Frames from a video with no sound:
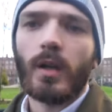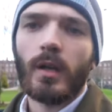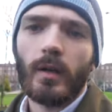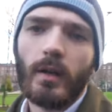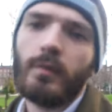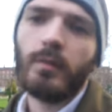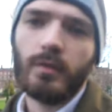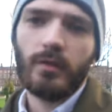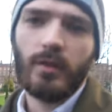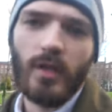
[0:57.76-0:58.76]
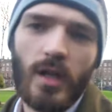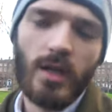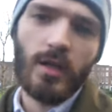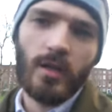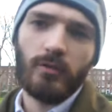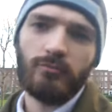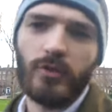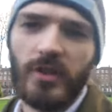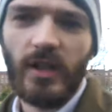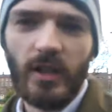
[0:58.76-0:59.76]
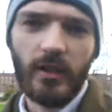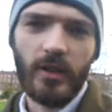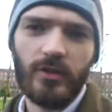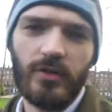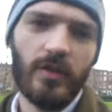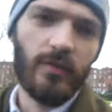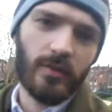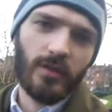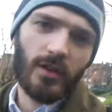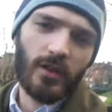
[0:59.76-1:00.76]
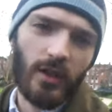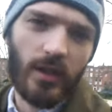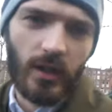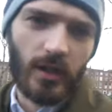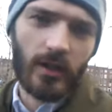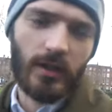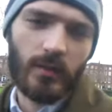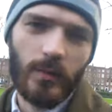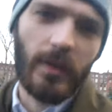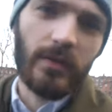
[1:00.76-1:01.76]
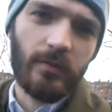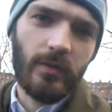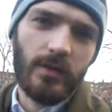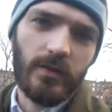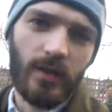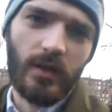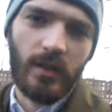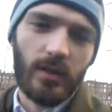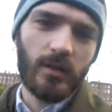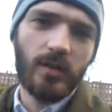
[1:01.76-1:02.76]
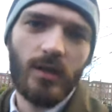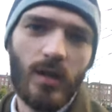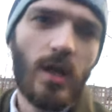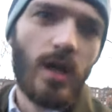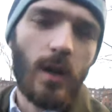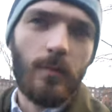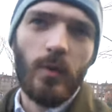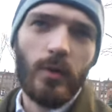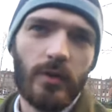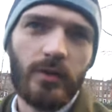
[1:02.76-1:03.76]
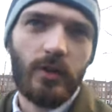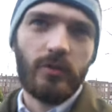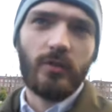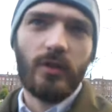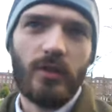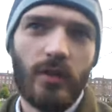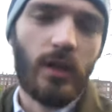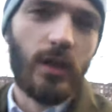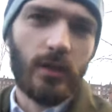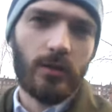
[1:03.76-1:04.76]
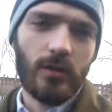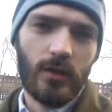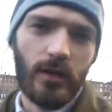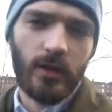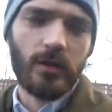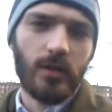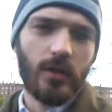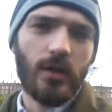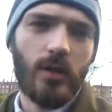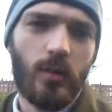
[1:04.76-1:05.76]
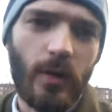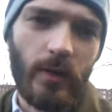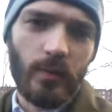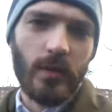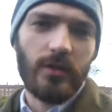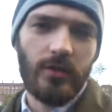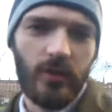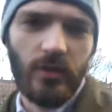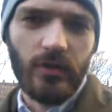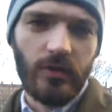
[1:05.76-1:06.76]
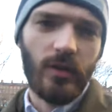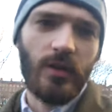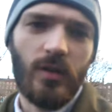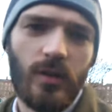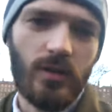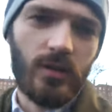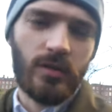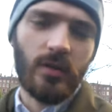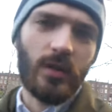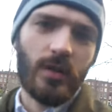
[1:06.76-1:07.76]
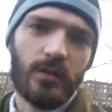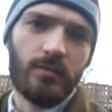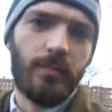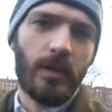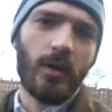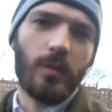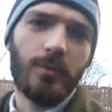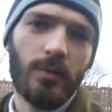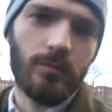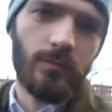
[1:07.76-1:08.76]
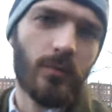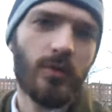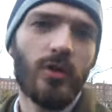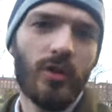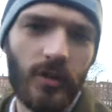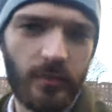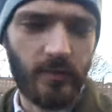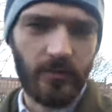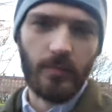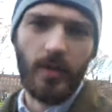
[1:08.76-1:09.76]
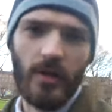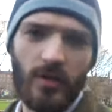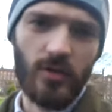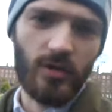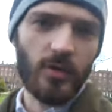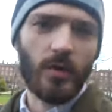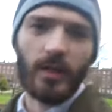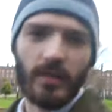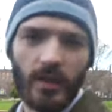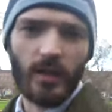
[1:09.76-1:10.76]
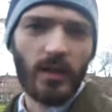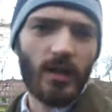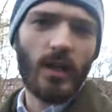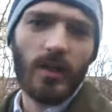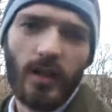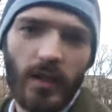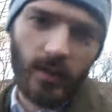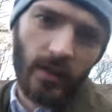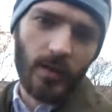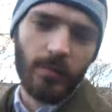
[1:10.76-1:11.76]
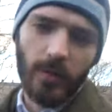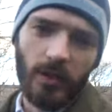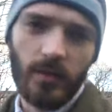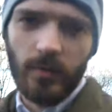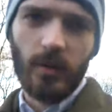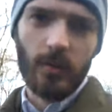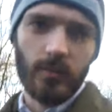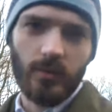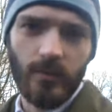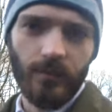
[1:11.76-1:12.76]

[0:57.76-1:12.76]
Everyone's routine is different and unique, and what makes it fascinating. I'm always interested in learning what everyone else does in order that I can pick up some nugget of information or a new idea that I can then apply to my own.